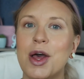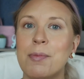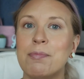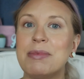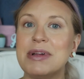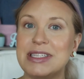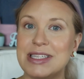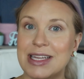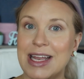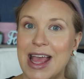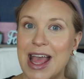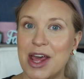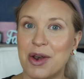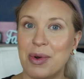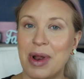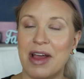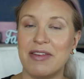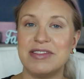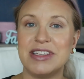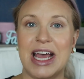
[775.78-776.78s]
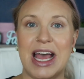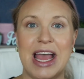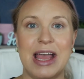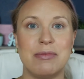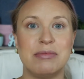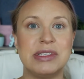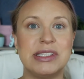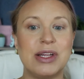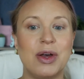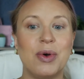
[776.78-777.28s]
But today I don't have
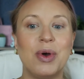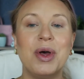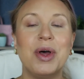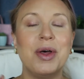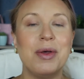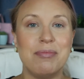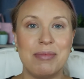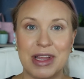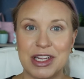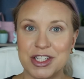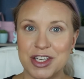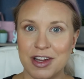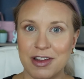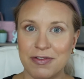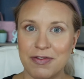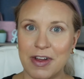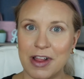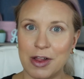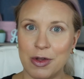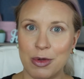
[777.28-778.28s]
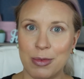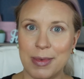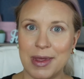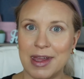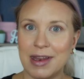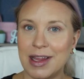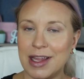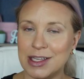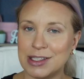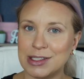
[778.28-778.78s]
time. So make sure you're following me
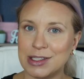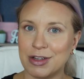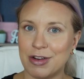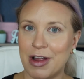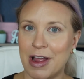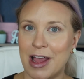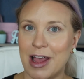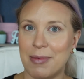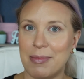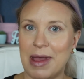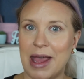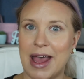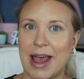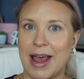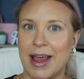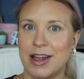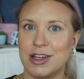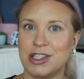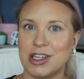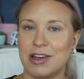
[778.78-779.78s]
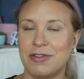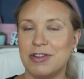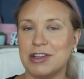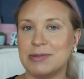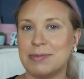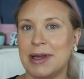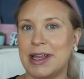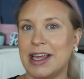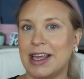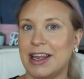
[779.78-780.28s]
on Instagram at
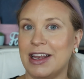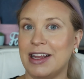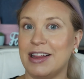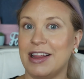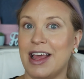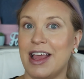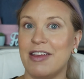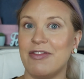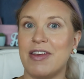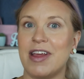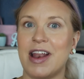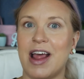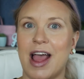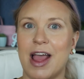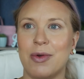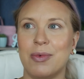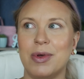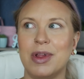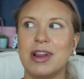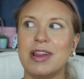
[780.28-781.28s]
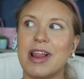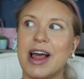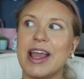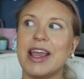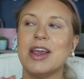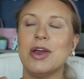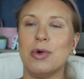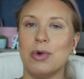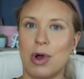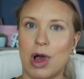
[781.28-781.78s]
JennifersMedicandLife, and I will like
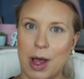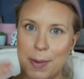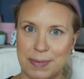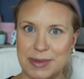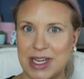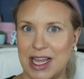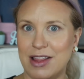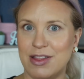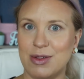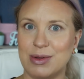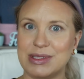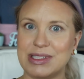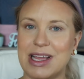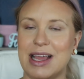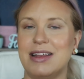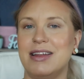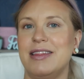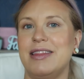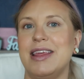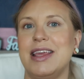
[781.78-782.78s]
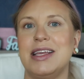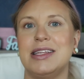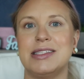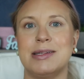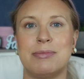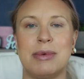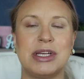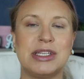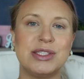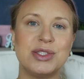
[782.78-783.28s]
update those kind of things
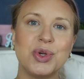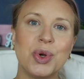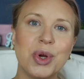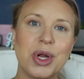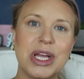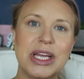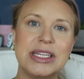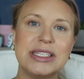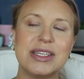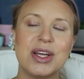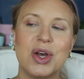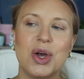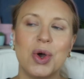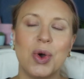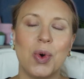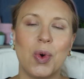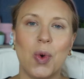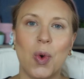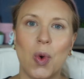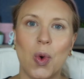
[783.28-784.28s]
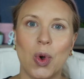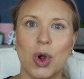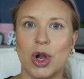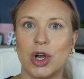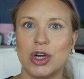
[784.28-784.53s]
in my stories or